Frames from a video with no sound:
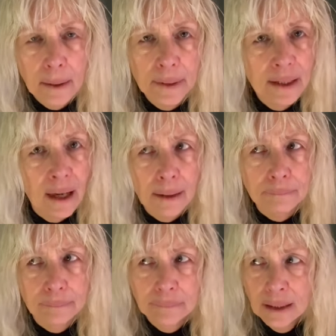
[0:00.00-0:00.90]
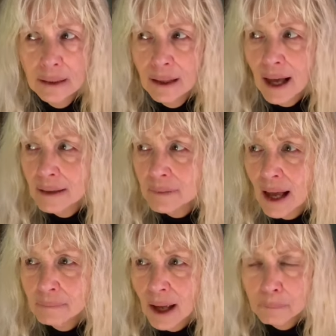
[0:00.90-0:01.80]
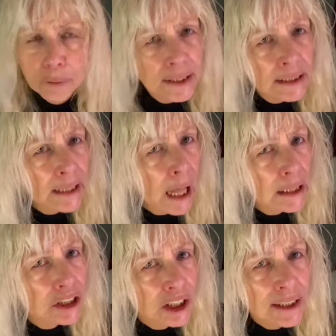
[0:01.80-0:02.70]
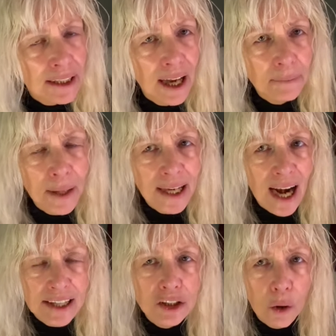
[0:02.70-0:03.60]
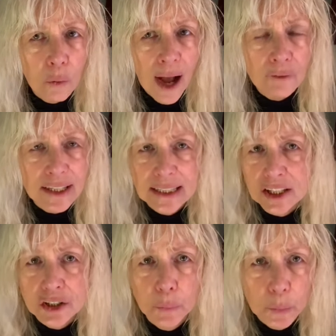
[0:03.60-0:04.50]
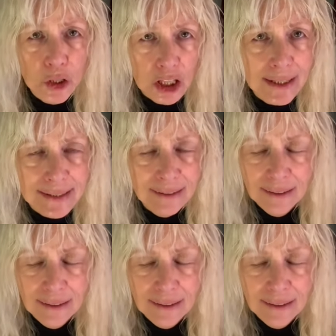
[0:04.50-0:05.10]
I mean, I, I'm, I'm, I'm pretty intelligent I'm, and I know how the system works.